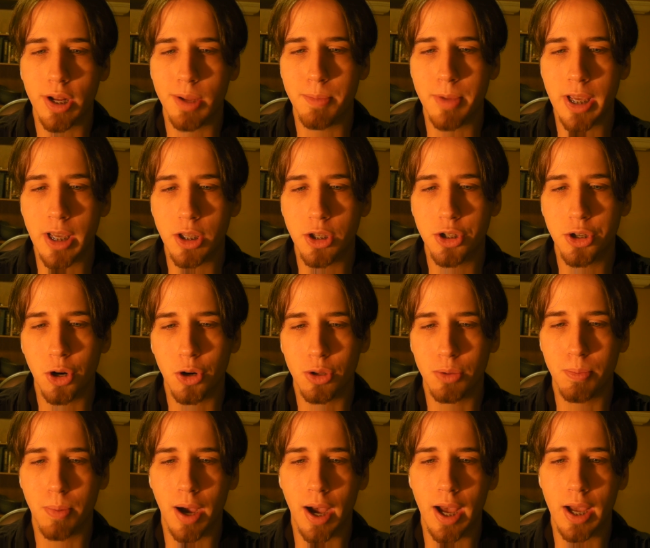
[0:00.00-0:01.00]
being
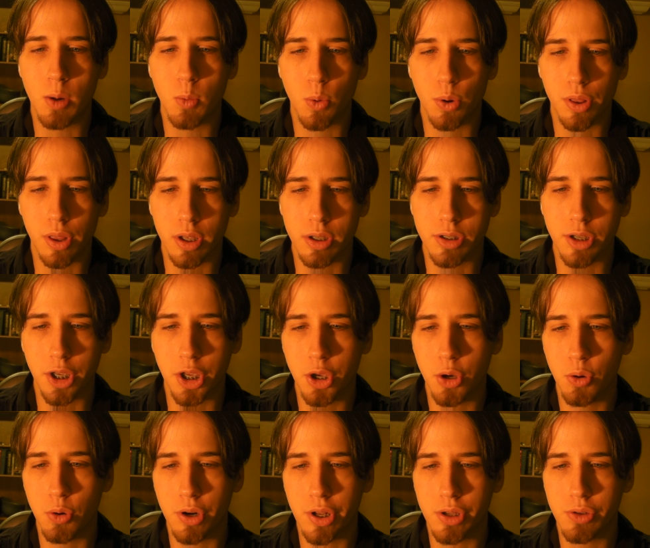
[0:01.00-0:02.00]
choked by worthless
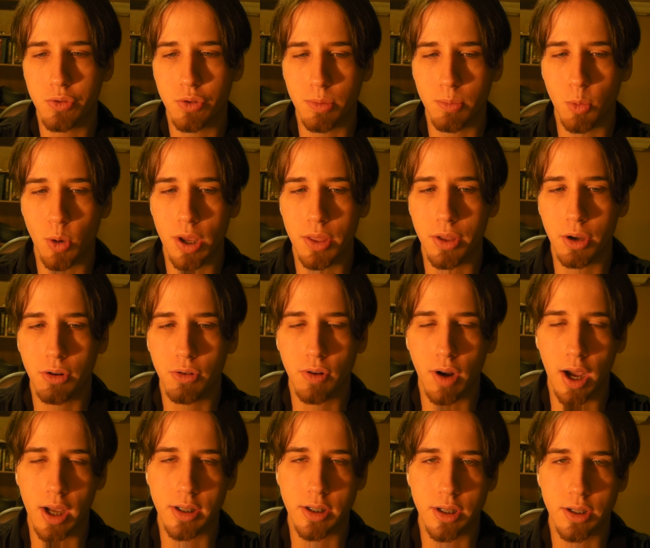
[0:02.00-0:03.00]
securities from when the
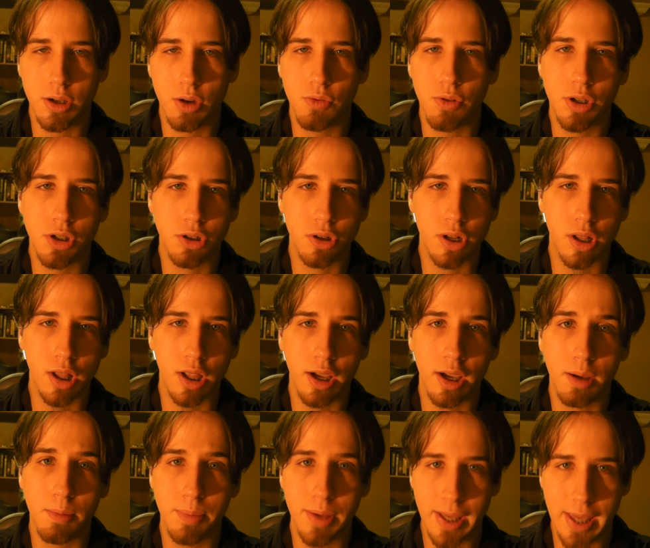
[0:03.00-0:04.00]
crisis
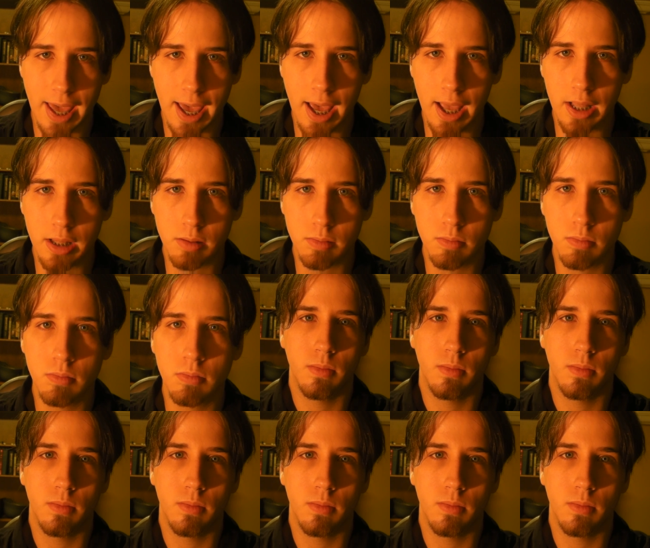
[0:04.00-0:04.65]
originally began.